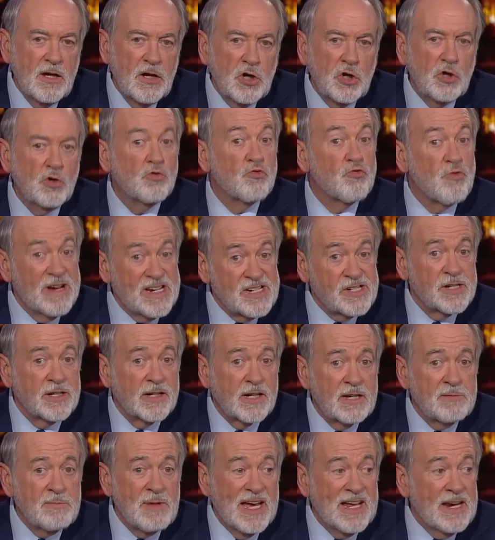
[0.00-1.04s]
who
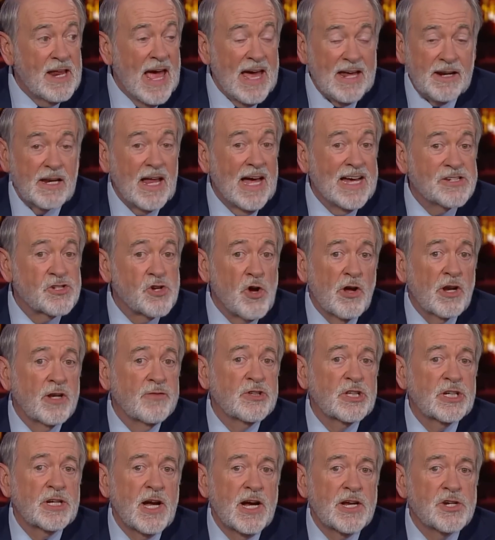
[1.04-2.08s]
recently made headlines all over
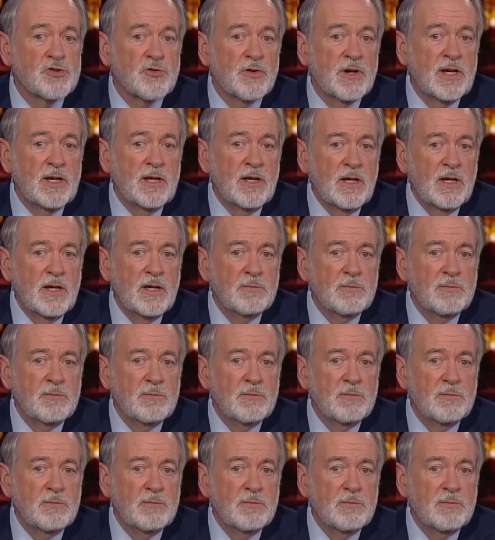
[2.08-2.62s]
the country